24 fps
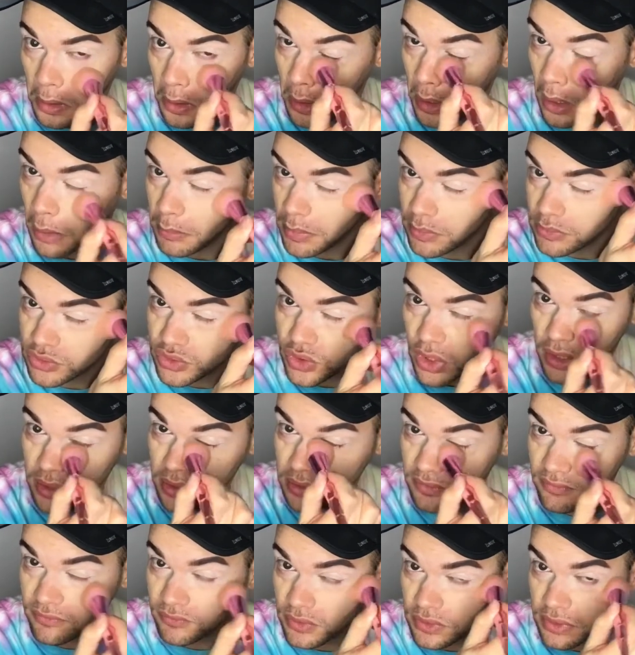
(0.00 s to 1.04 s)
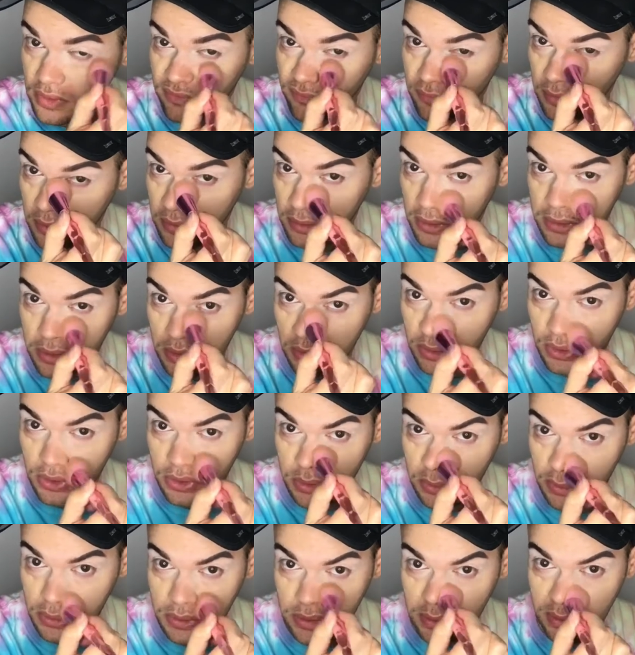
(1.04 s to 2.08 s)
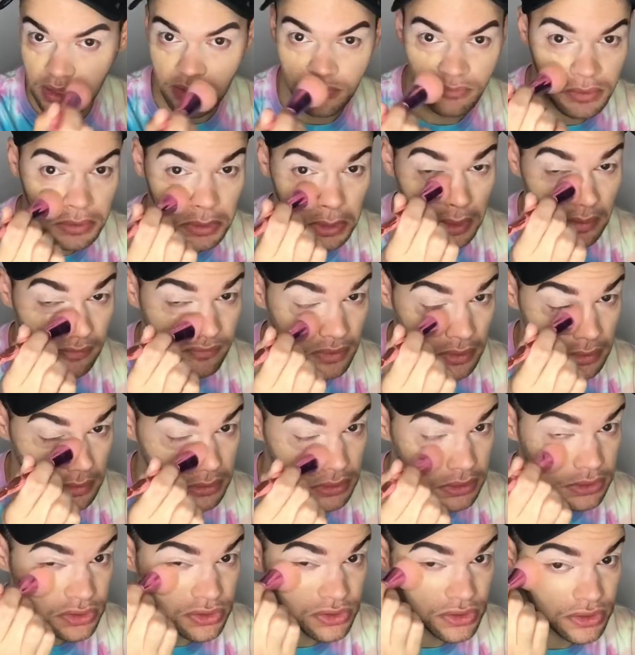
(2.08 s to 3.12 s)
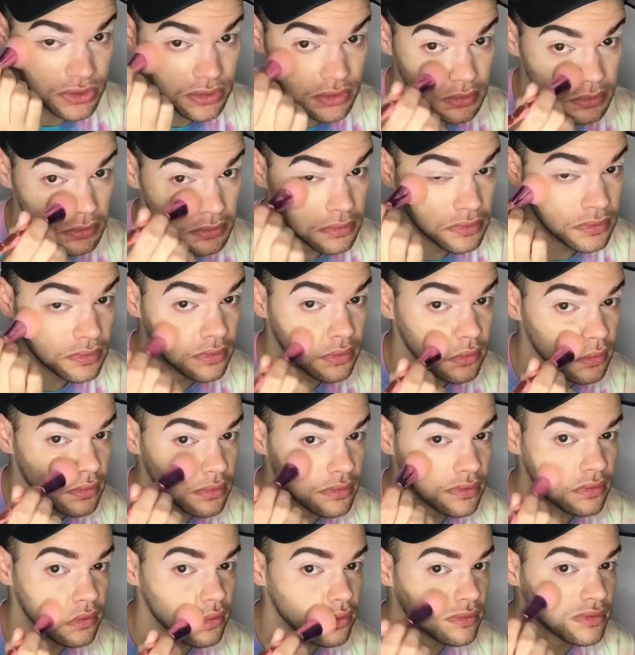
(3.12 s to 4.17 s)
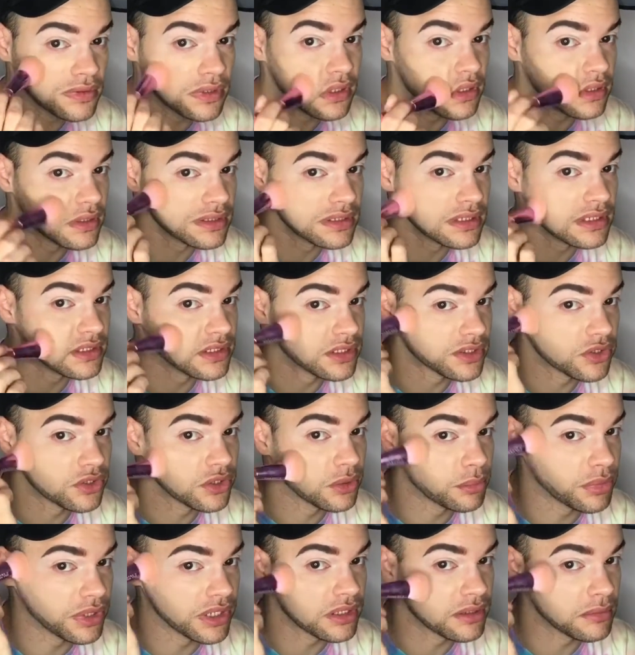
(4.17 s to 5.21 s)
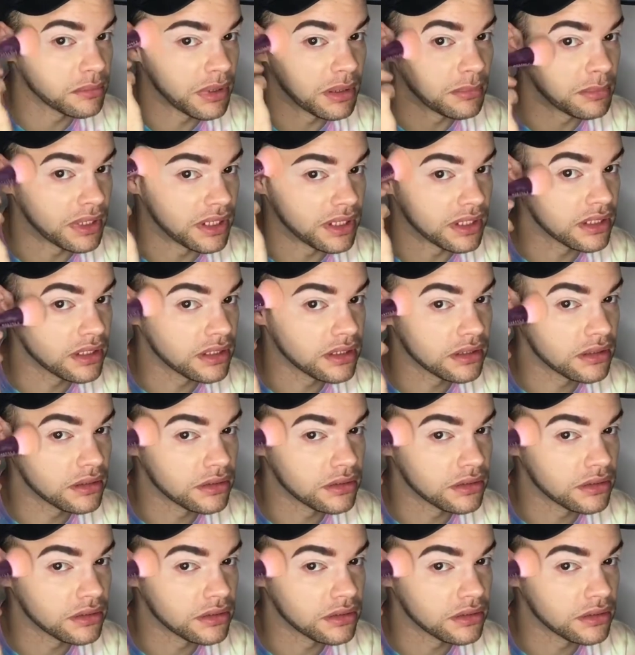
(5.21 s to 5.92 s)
I've been trying to really find like a good everyday foundation that isn't gonna break my bank,